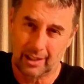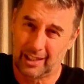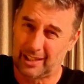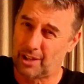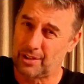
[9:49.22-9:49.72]

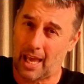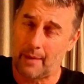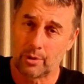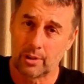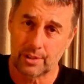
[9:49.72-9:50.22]
get those
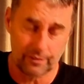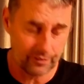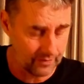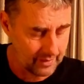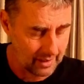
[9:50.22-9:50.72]
hammer-ons, the
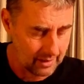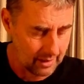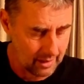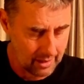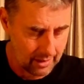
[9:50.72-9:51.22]

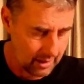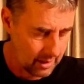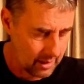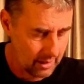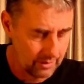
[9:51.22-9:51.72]

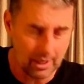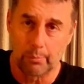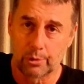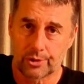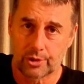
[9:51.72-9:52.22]

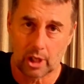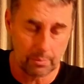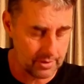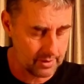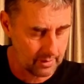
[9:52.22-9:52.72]
double
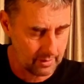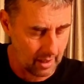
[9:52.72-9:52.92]
stops.